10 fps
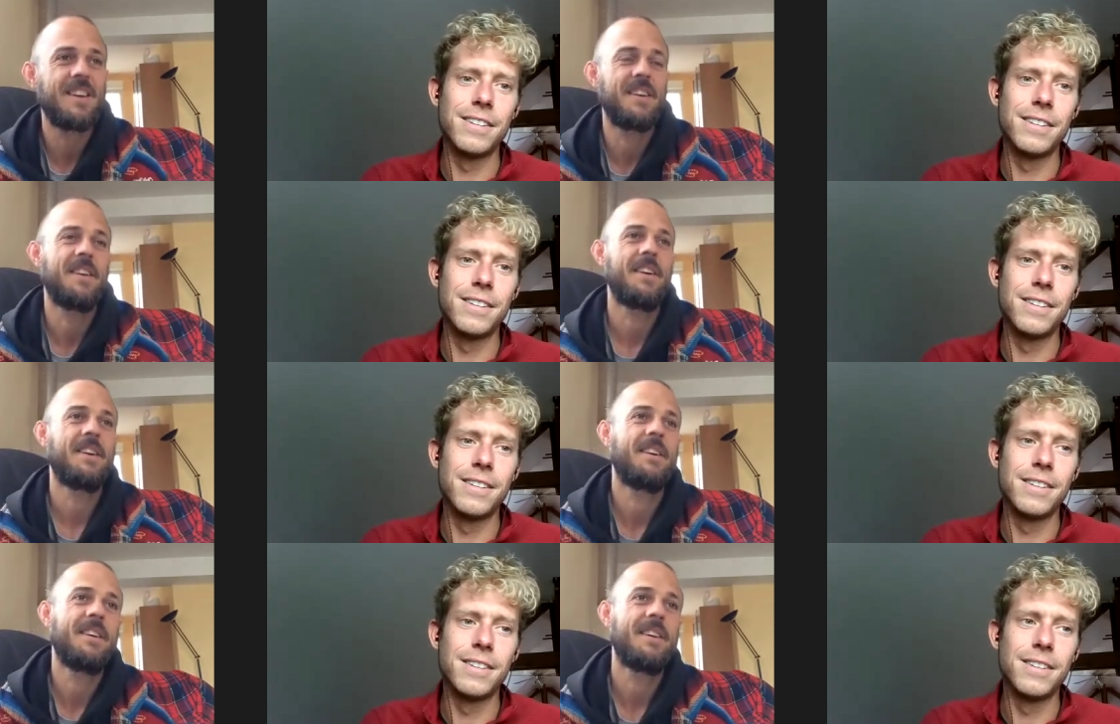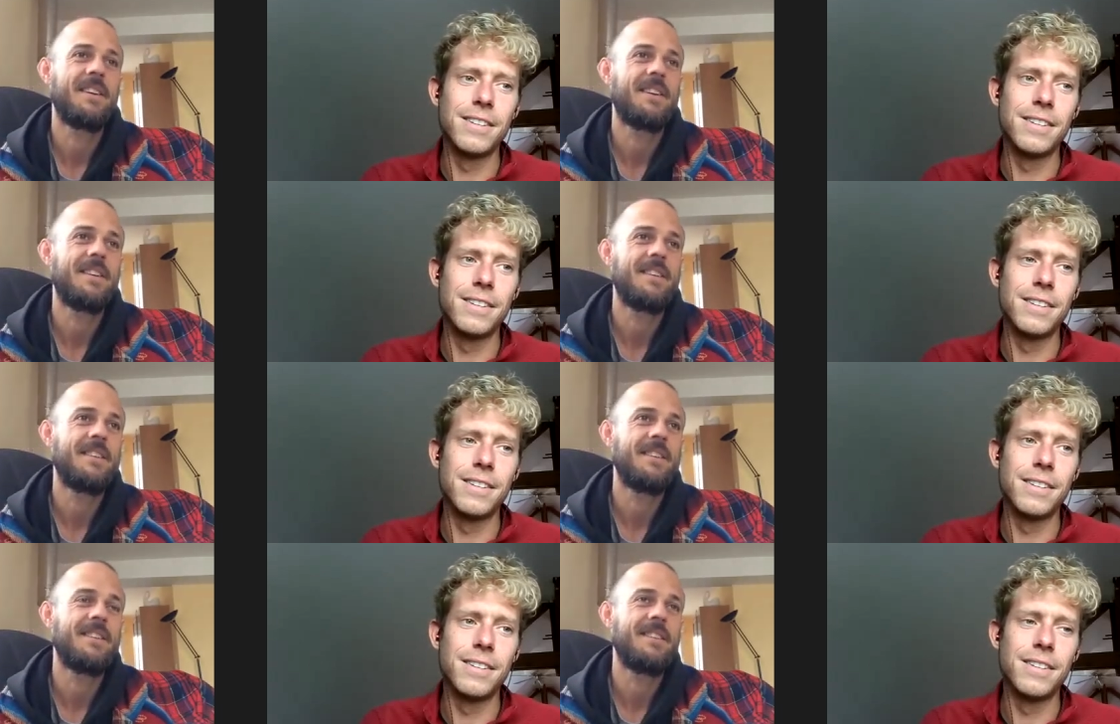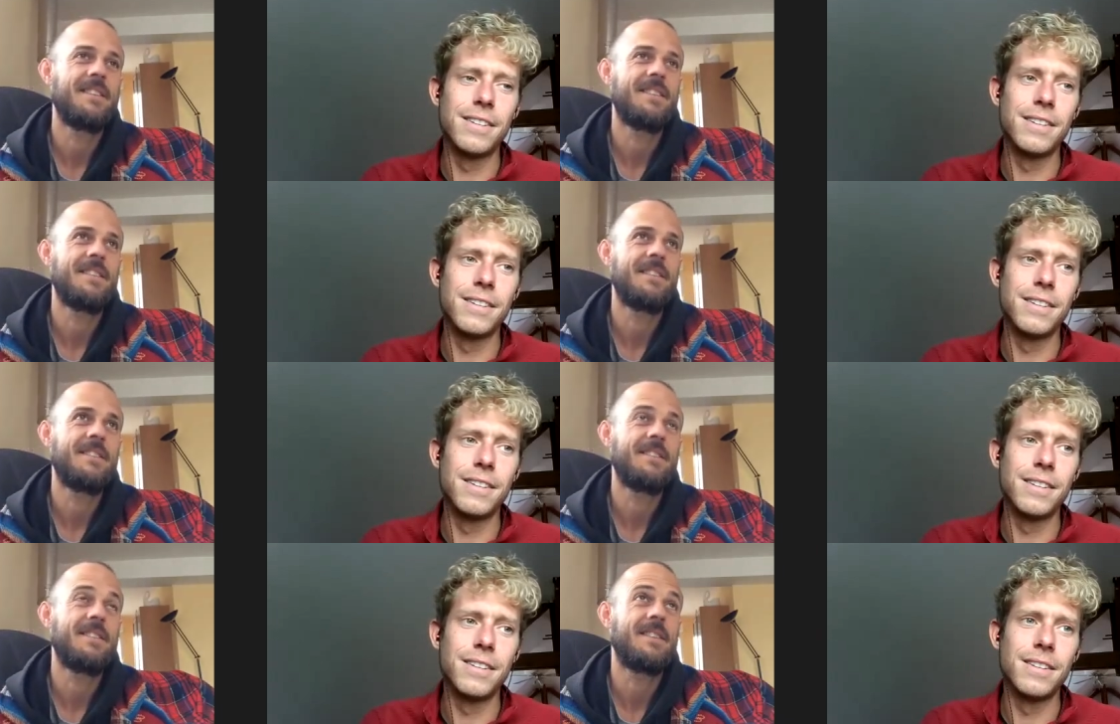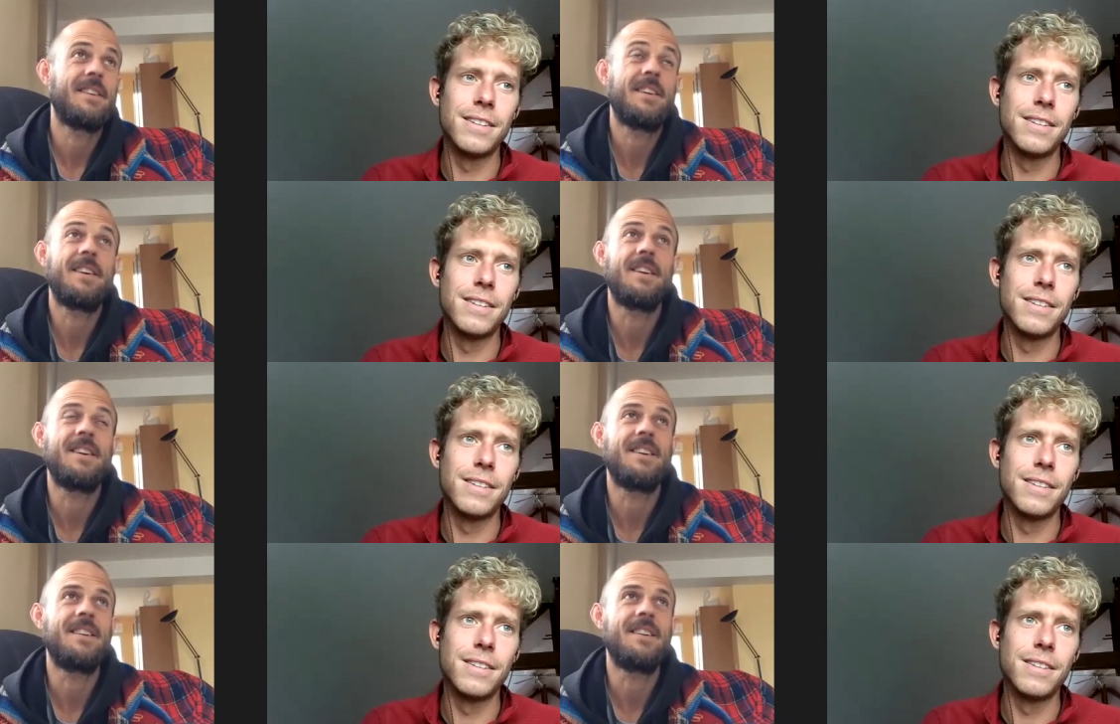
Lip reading: (no one is talking)